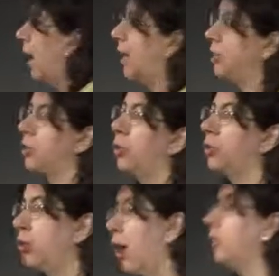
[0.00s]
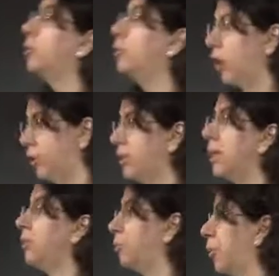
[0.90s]
And so there are other models,
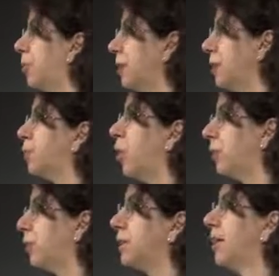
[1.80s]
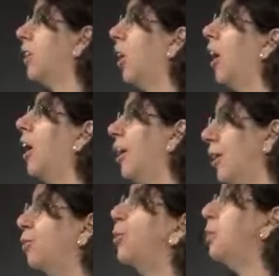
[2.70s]
other probabilistic models that are
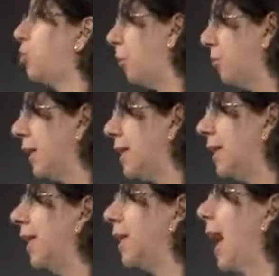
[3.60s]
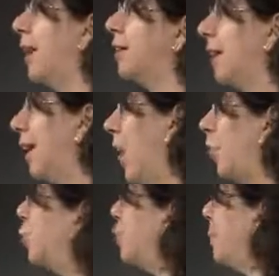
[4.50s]
fully probabilistic that allow
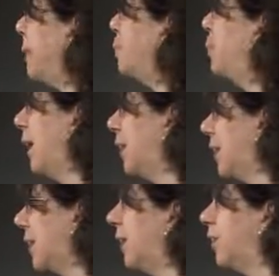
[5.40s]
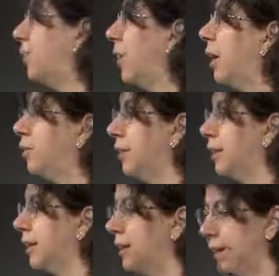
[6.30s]
you to manipulate these latent
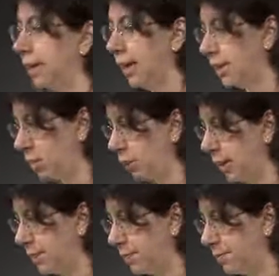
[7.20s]
variables in, in nicer ways.